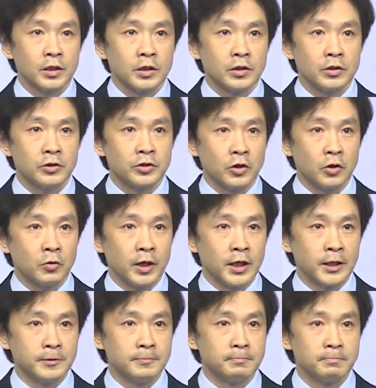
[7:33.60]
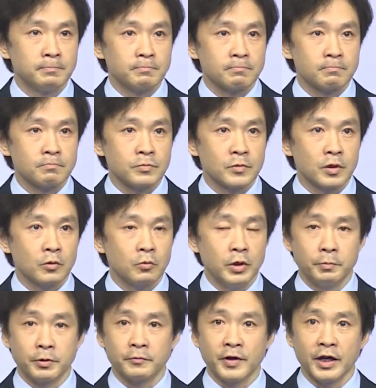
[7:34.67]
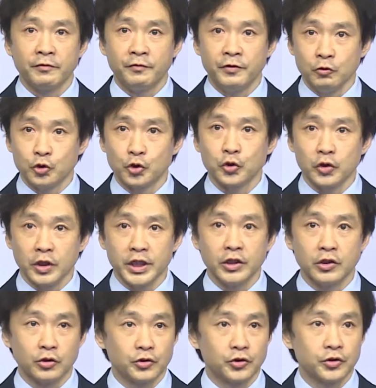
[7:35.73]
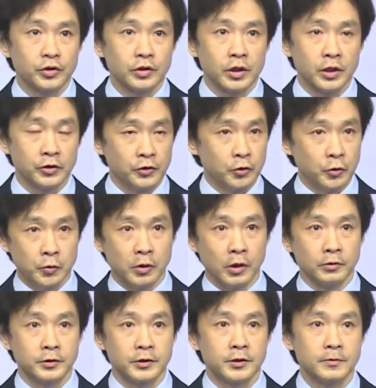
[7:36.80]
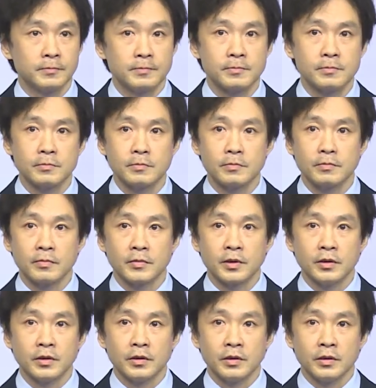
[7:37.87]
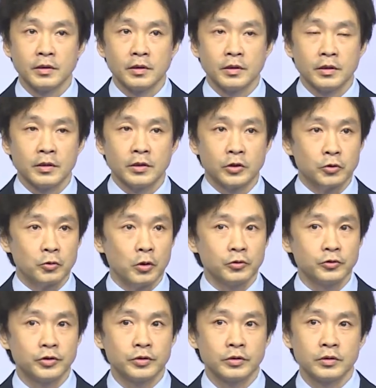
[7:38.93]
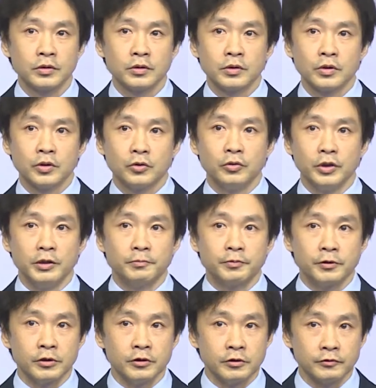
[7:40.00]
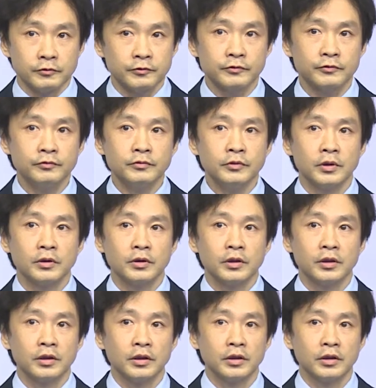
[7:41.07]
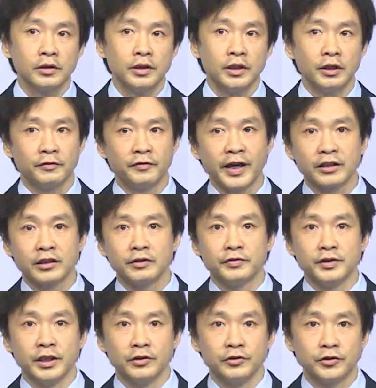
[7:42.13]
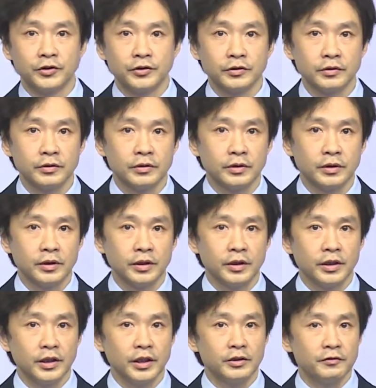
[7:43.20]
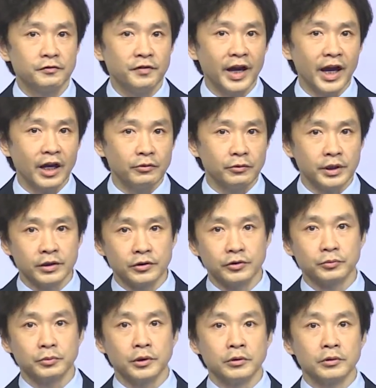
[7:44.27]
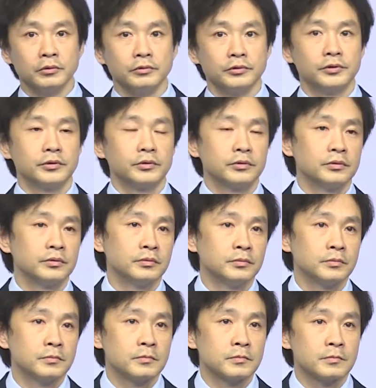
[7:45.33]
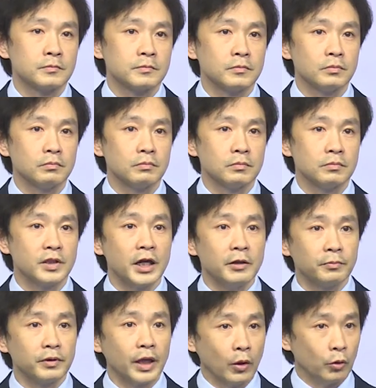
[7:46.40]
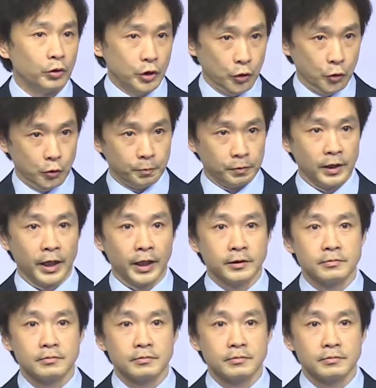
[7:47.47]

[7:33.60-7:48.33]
So we provide future leaders as tools. The tools to improve the effectiveness in the various roles they play or you play.